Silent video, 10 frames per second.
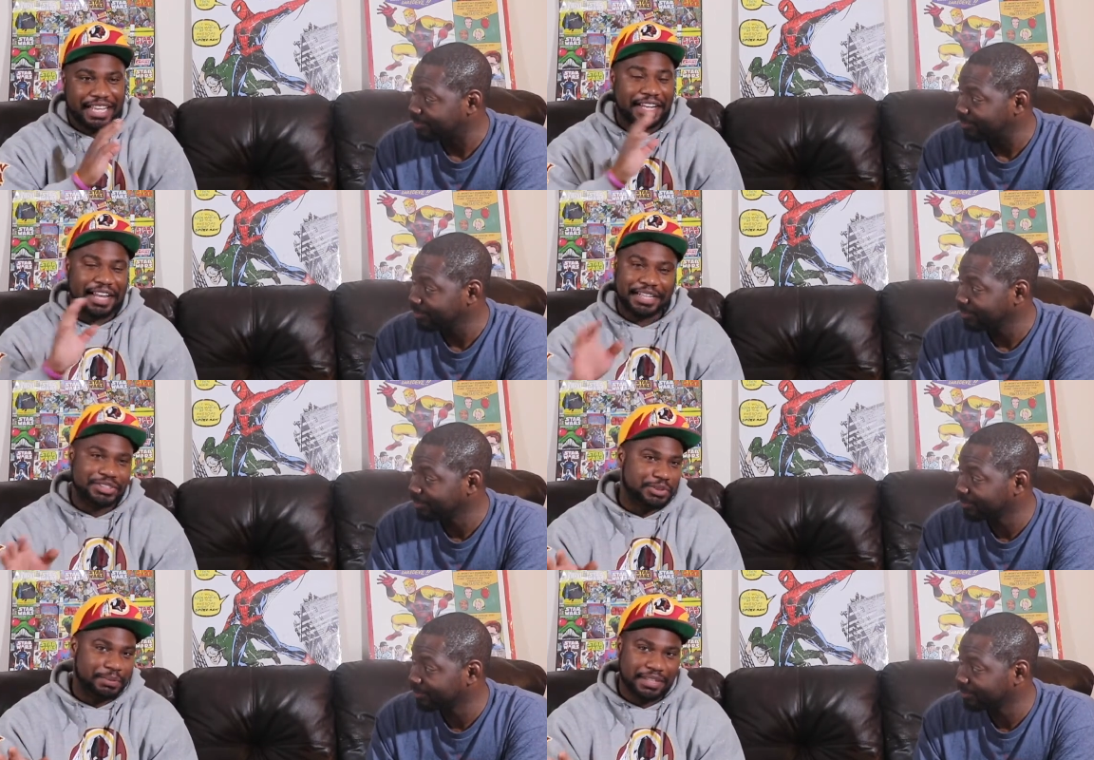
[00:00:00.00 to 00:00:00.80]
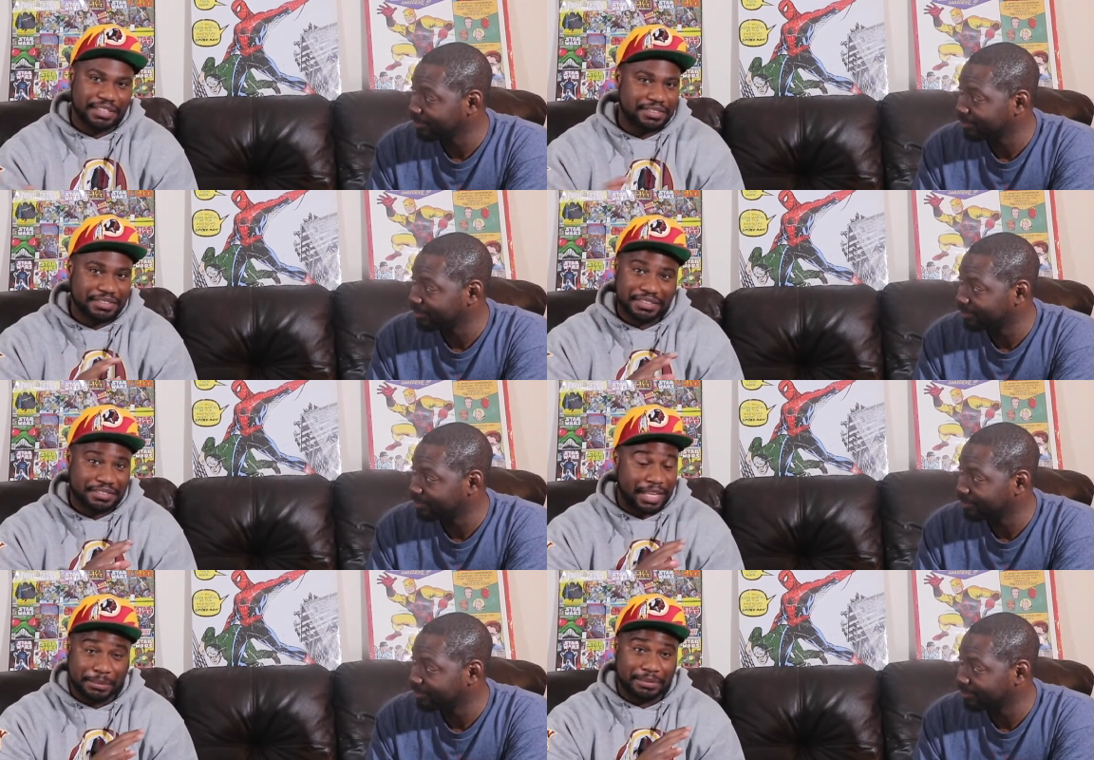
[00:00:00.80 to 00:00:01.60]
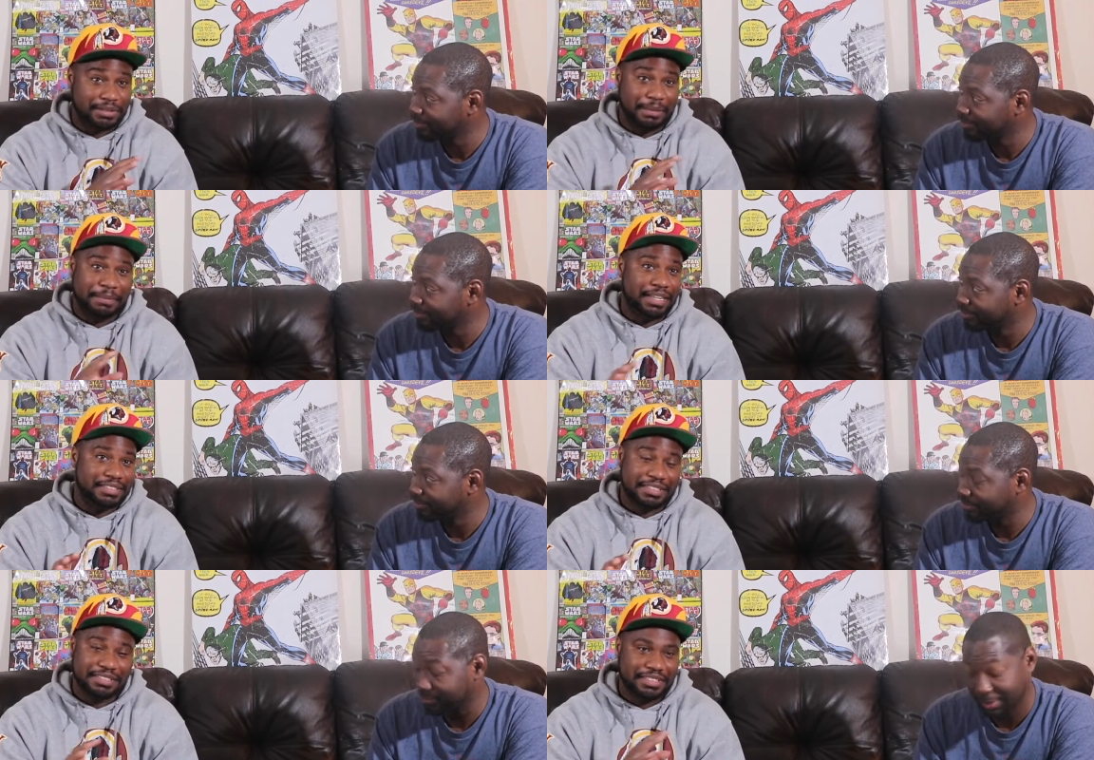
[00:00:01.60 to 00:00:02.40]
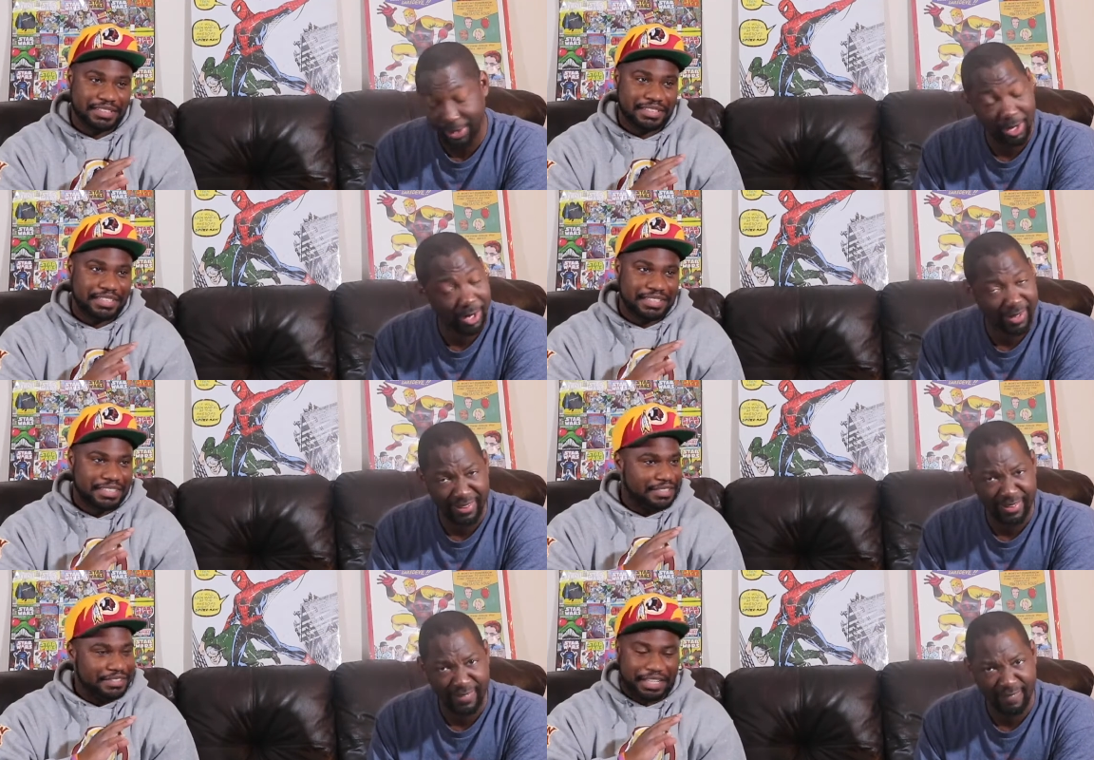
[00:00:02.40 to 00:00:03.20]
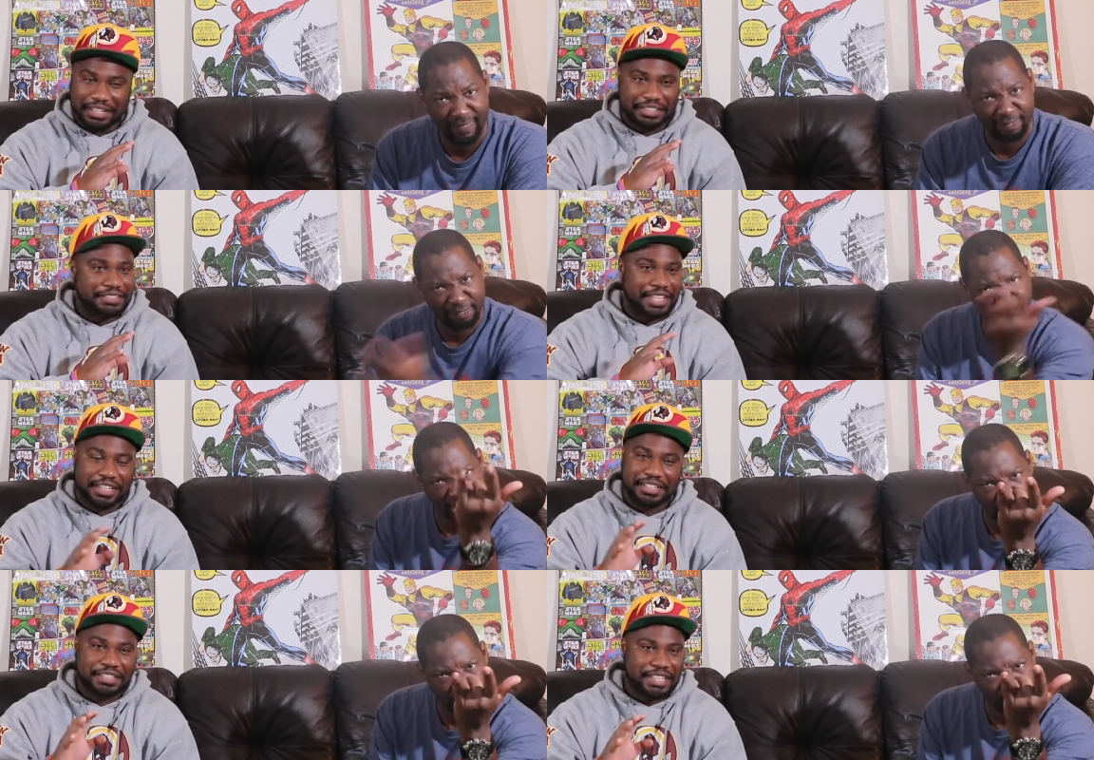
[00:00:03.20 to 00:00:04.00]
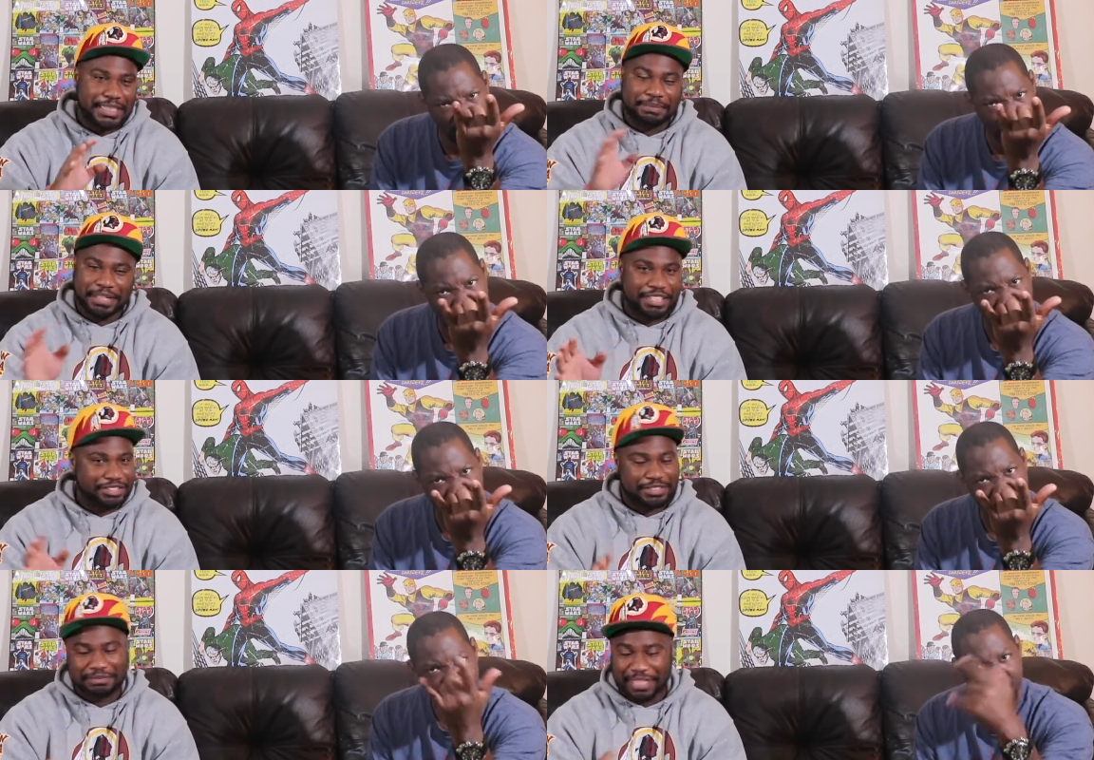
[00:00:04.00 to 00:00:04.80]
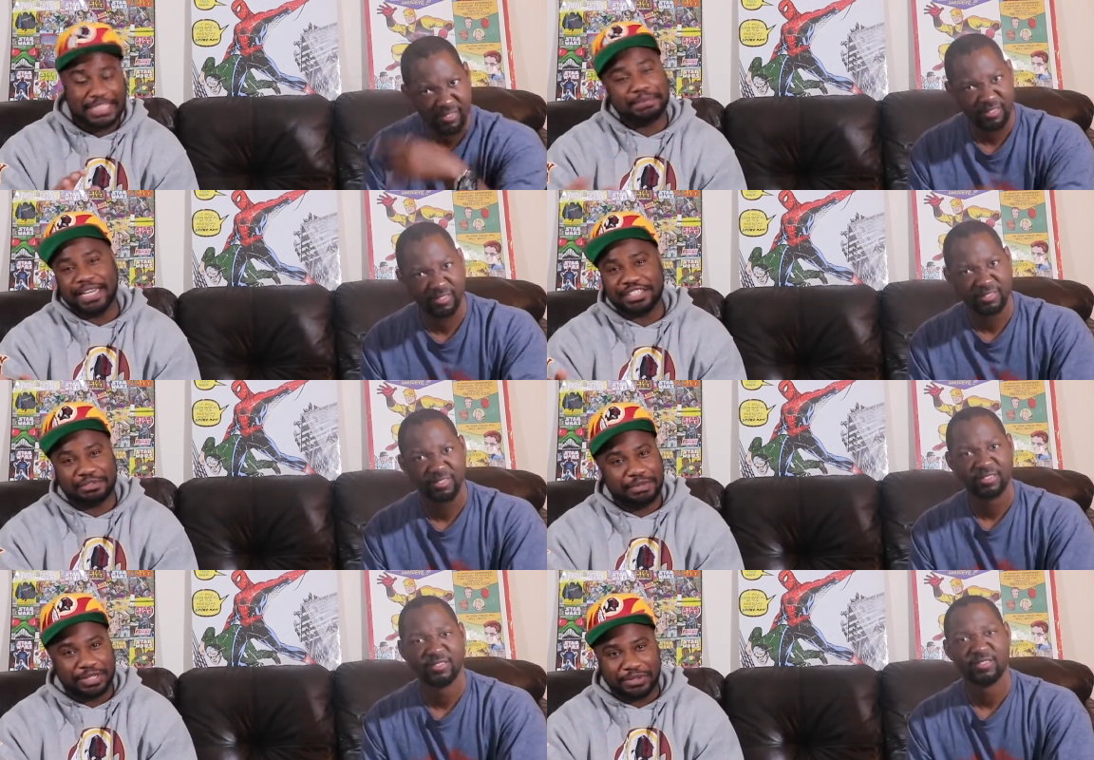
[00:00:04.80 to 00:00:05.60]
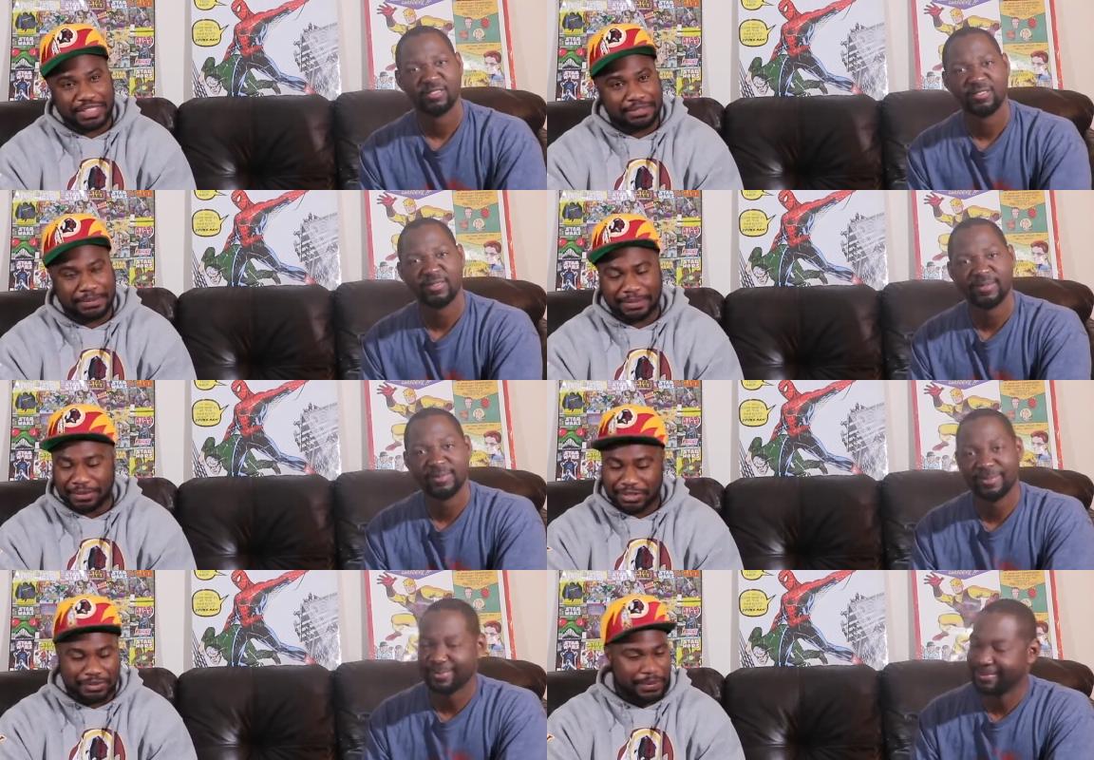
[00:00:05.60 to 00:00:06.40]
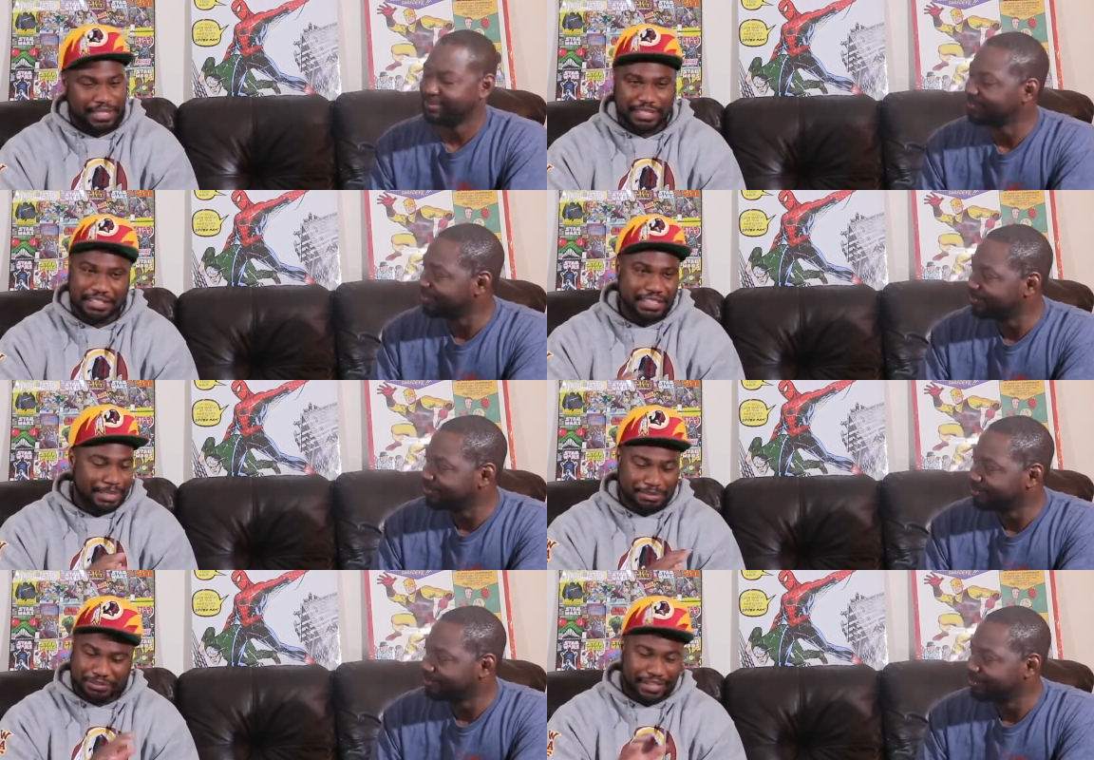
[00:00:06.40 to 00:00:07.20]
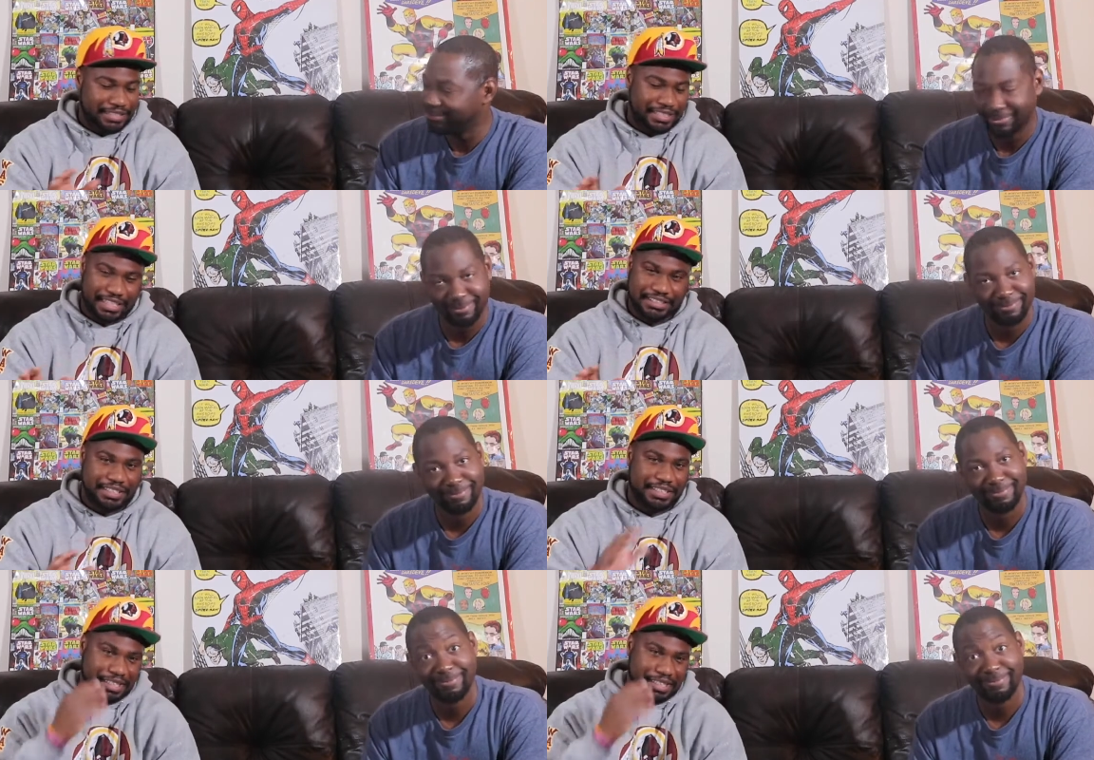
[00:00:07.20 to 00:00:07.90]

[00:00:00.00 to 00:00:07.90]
Speaker 1: I liked the swinging. That was amazing. Yeah. They spent extra money on the swinging. That was fantastic.